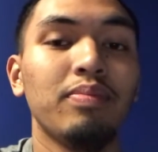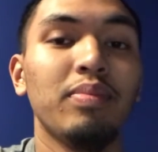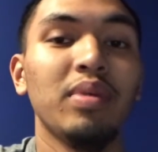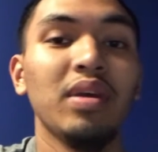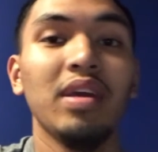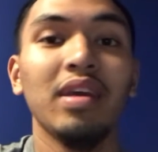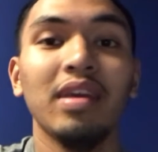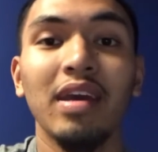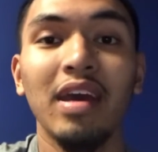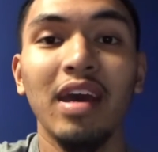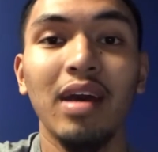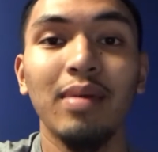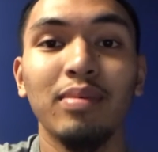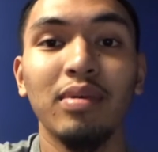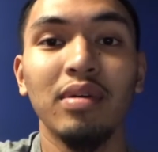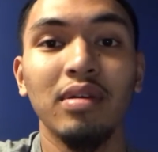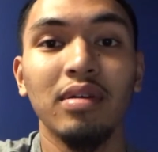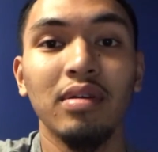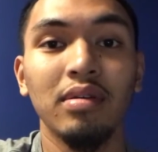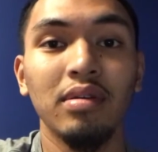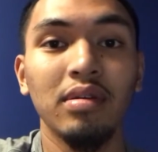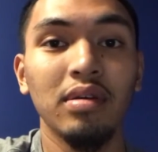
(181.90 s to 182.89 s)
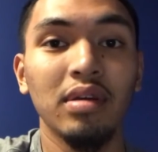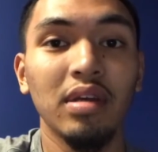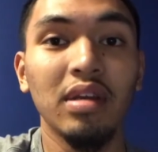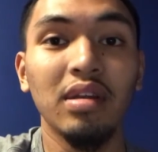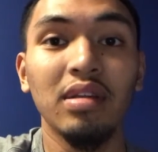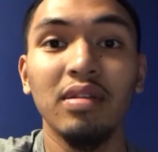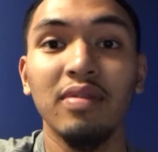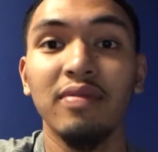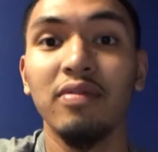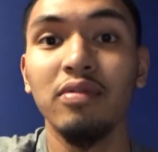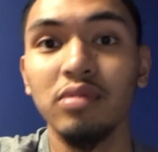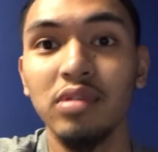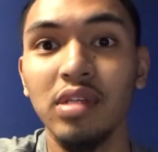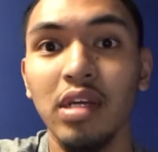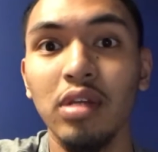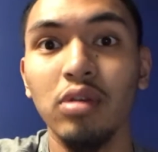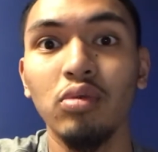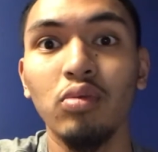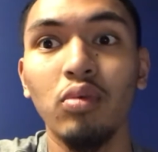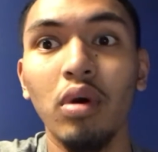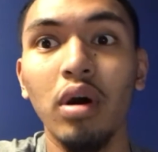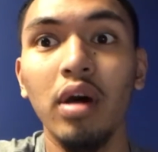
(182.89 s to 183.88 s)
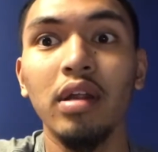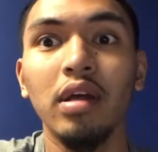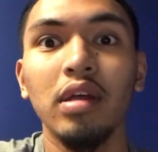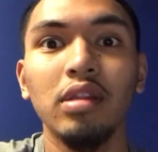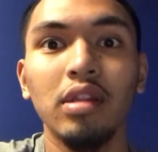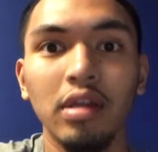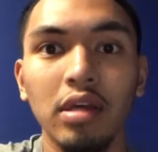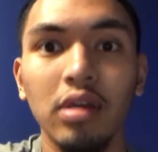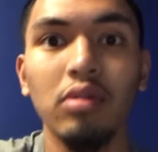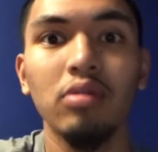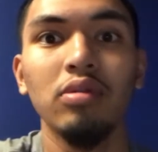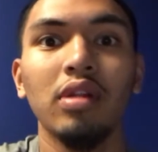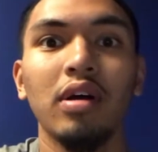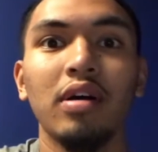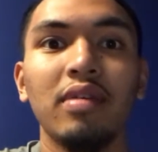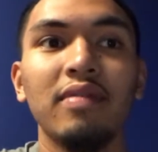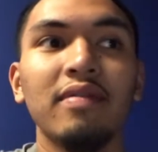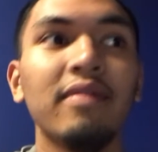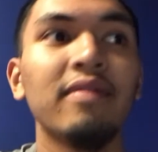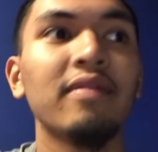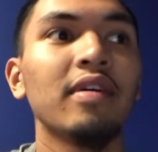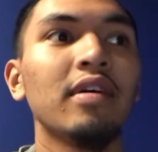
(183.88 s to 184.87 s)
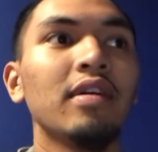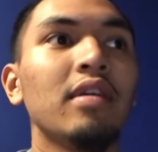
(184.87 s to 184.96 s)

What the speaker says: being happy, eating the foods that you want and that you love.